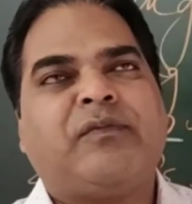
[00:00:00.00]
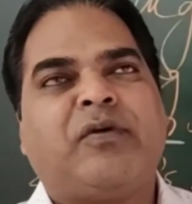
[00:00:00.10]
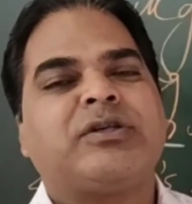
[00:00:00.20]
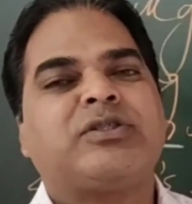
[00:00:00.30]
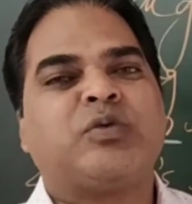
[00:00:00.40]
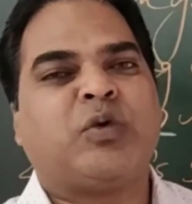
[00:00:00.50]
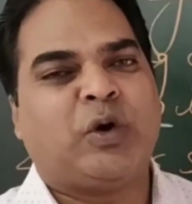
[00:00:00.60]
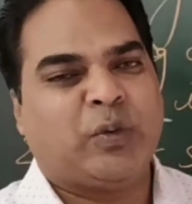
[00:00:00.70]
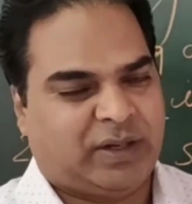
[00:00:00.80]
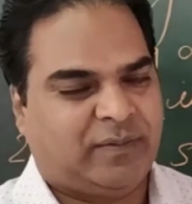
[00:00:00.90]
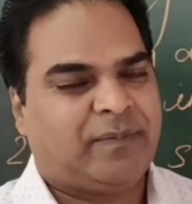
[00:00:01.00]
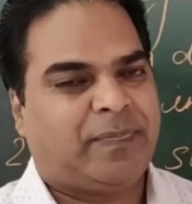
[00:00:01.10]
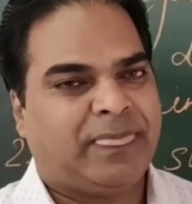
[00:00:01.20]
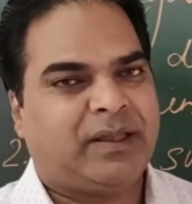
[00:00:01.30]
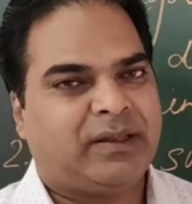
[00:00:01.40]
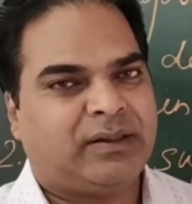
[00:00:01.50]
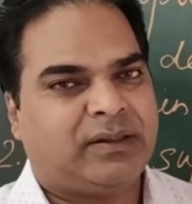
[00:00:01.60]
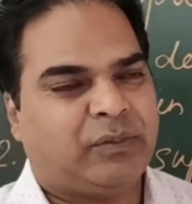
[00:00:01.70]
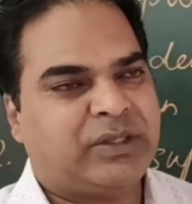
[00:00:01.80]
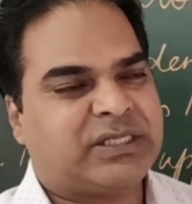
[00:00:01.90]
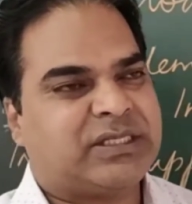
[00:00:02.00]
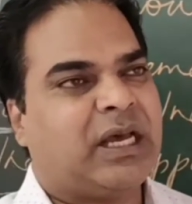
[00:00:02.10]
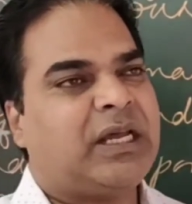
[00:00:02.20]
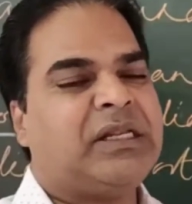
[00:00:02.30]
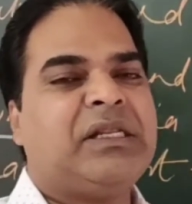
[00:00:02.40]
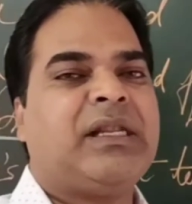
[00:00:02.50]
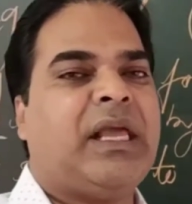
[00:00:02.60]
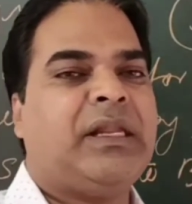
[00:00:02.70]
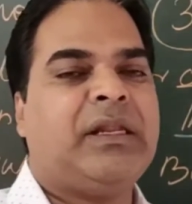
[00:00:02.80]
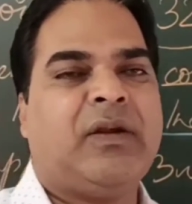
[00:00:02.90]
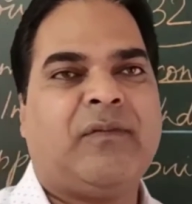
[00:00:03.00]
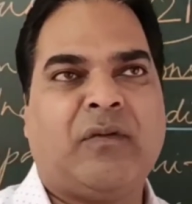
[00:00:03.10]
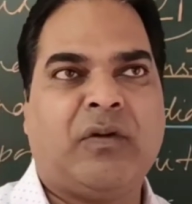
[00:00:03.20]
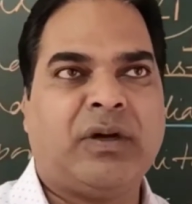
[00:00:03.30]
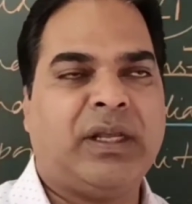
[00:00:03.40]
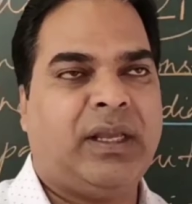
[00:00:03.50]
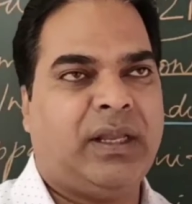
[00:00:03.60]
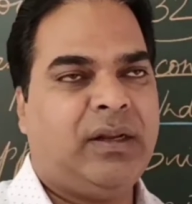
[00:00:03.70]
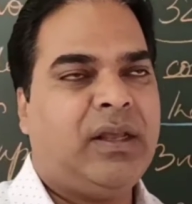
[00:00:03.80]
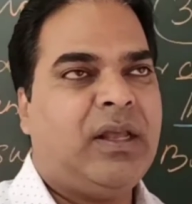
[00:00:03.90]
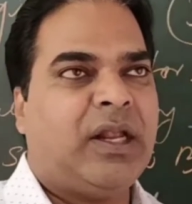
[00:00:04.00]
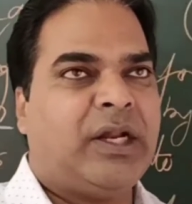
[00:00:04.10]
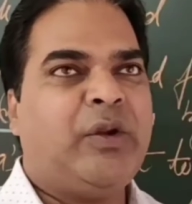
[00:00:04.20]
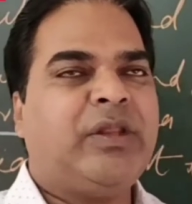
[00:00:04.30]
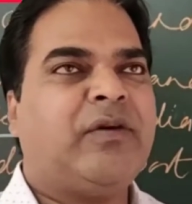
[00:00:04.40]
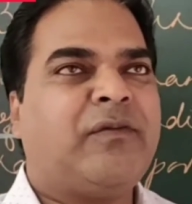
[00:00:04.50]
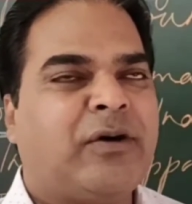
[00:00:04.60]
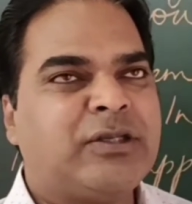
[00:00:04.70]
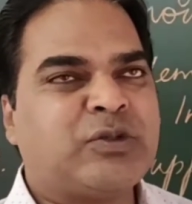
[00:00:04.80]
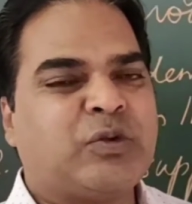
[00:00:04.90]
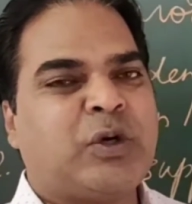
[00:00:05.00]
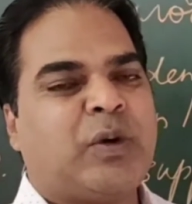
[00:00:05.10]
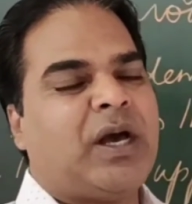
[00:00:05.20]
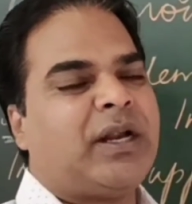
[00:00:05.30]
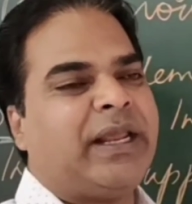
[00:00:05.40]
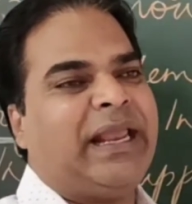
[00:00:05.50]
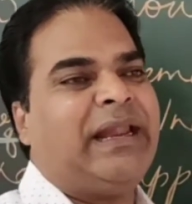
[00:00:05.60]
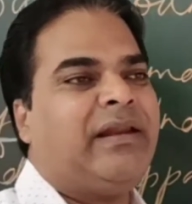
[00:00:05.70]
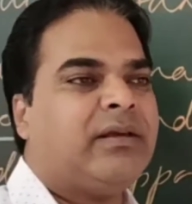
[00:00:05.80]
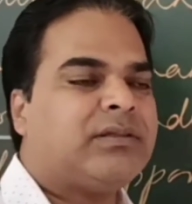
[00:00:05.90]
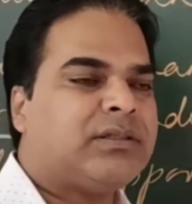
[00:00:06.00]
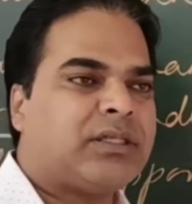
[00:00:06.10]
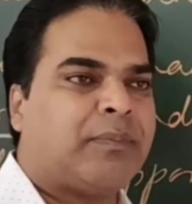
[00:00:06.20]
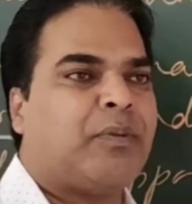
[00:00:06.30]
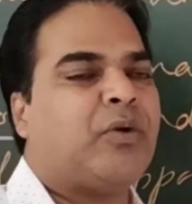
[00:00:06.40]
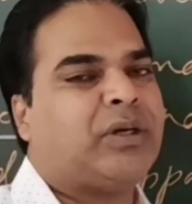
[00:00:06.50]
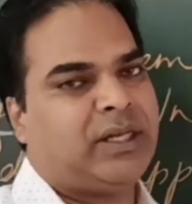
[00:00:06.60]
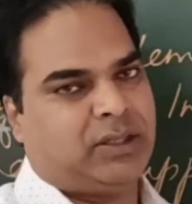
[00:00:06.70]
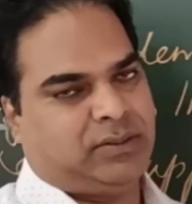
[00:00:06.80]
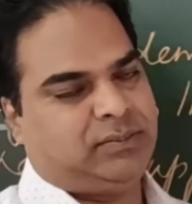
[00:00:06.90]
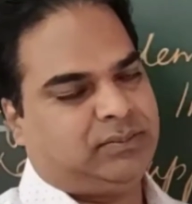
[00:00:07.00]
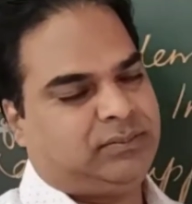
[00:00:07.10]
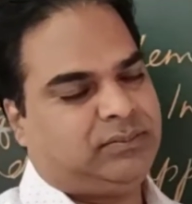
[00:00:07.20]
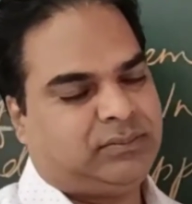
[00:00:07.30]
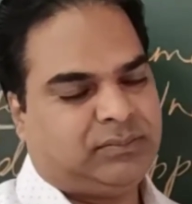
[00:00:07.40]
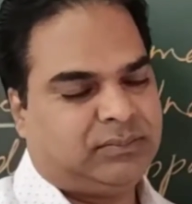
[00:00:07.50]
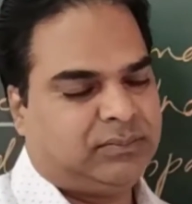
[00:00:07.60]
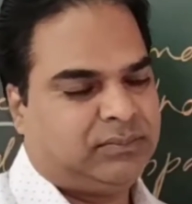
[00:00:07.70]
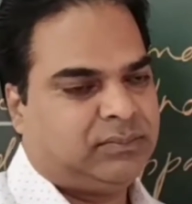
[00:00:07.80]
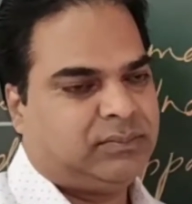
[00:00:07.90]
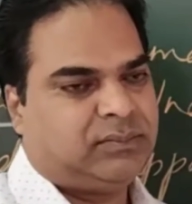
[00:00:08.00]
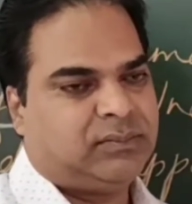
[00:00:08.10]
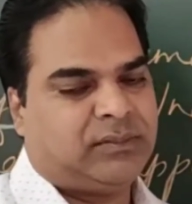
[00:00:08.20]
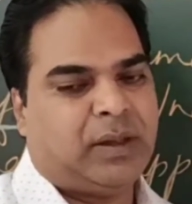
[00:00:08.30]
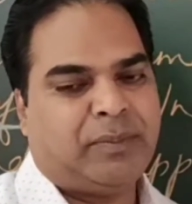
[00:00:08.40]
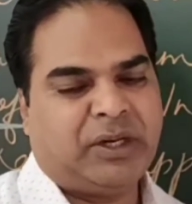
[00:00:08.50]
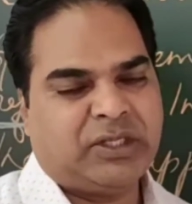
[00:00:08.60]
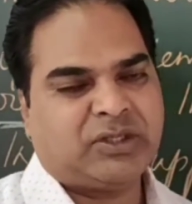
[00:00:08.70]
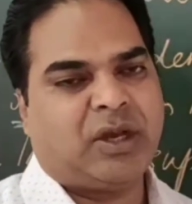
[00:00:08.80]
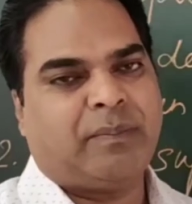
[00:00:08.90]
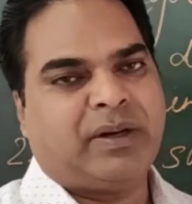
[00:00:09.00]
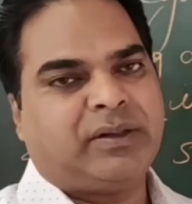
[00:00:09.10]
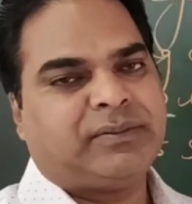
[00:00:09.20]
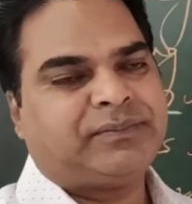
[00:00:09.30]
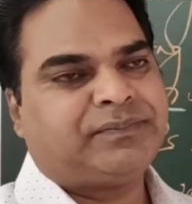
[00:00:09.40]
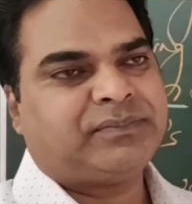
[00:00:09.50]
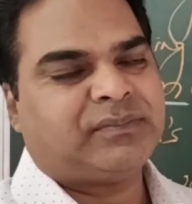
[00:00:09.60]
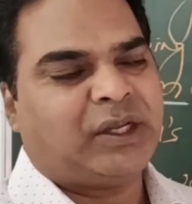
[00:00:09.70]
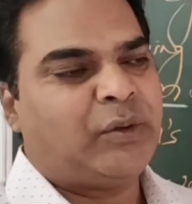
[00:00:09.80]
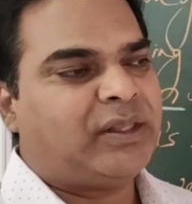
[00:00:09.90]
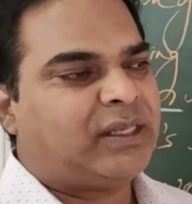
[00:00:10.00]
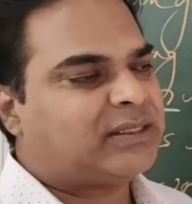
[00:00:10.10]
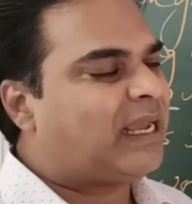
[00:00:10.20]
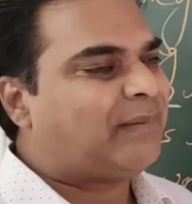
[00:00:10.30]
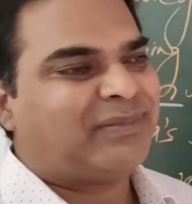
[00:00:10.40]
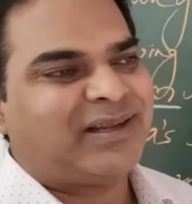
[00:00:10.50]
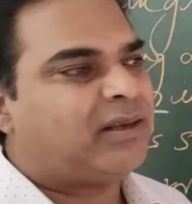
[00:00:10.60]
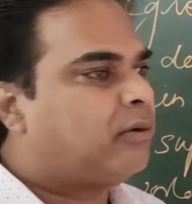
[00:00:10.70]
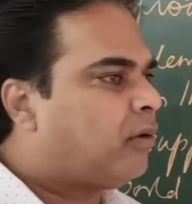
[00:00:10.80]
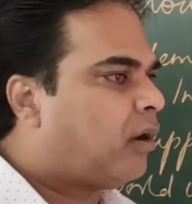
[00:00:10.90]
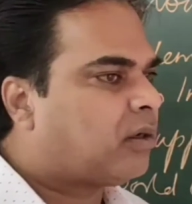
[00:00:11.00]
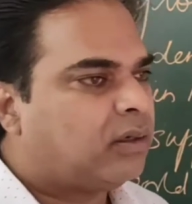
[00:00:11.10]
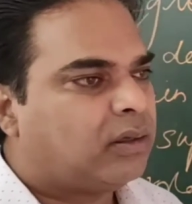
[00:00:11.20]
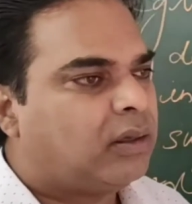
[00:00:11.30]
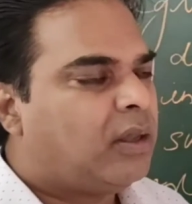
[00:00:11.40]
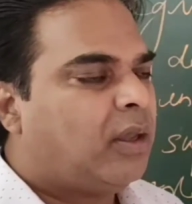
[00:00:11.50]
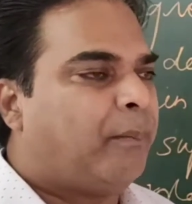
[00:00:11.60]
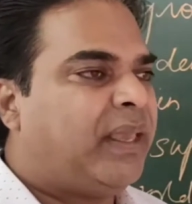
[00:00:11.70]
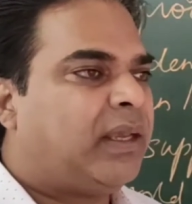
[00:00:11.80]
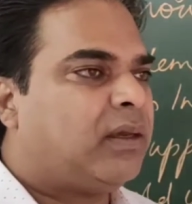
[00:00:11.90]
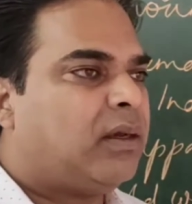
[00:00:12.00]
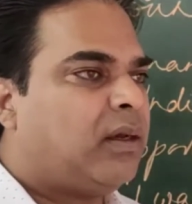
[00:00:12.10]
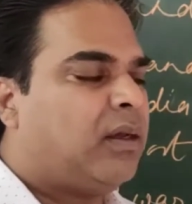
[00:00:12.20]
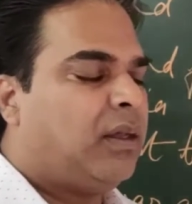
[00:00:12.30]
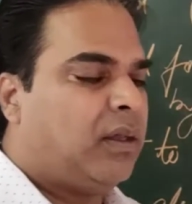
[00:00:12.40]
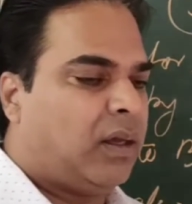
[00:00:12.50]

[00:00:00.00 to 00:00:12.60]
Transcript: First World War, which started in 1914, during the First World War, Indians supported the British government. During the time, they did not make the